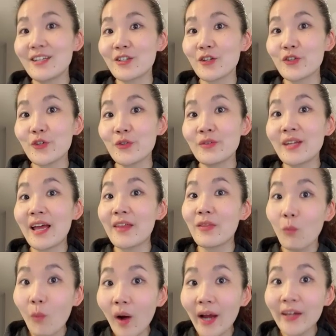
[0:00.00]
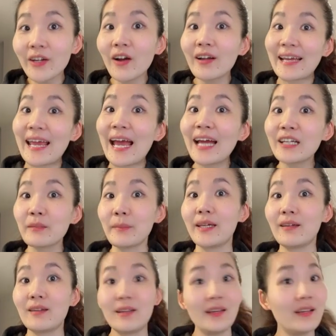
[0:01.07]
a student at the Why Not
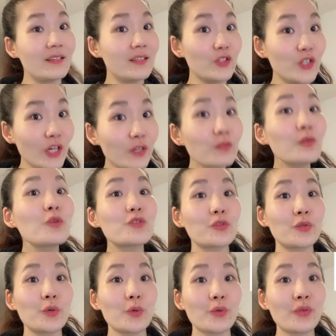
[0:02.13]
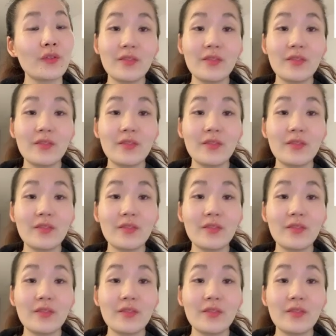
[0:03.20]
Academy. It's a general truth.